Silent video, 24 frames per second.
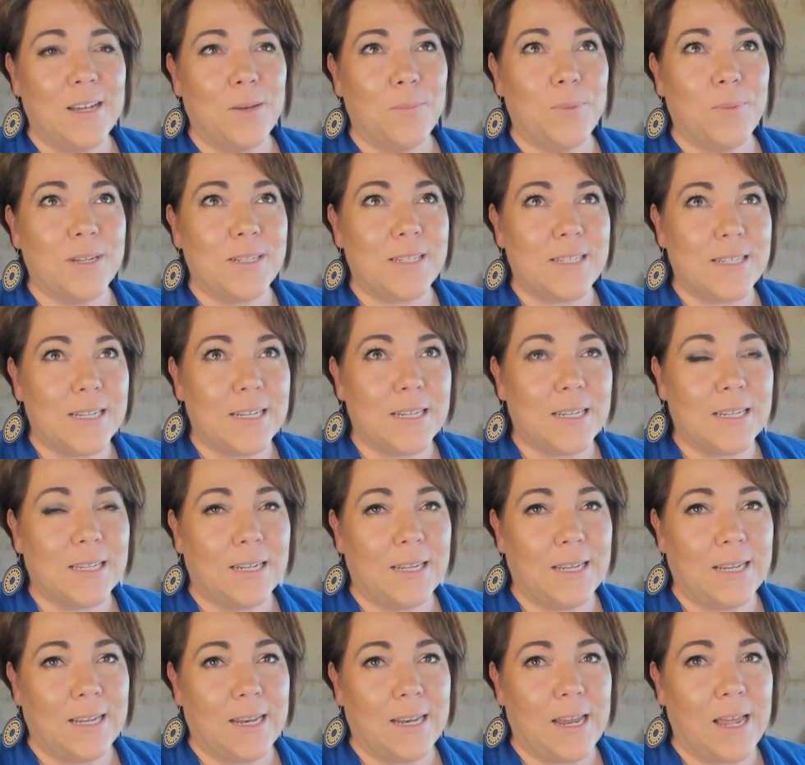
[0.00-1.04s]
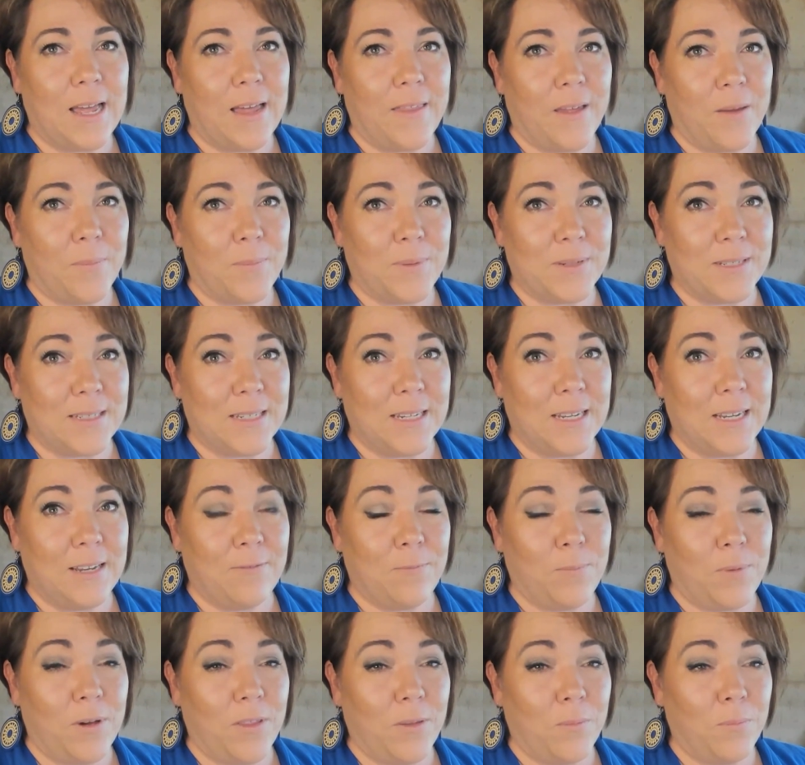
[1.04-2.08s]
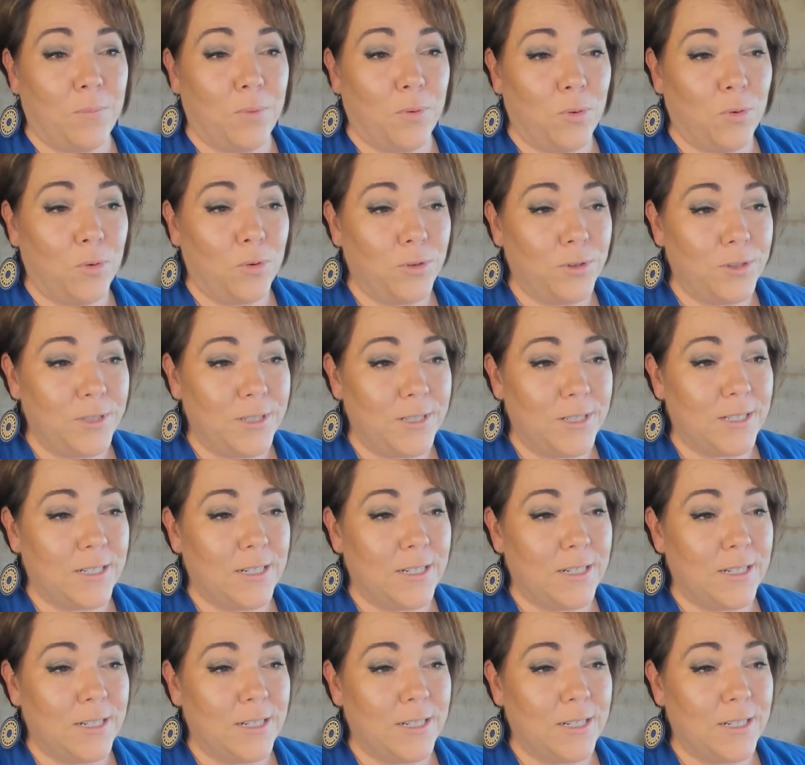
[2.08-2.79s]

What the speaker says: particularly in how they're perceived by the board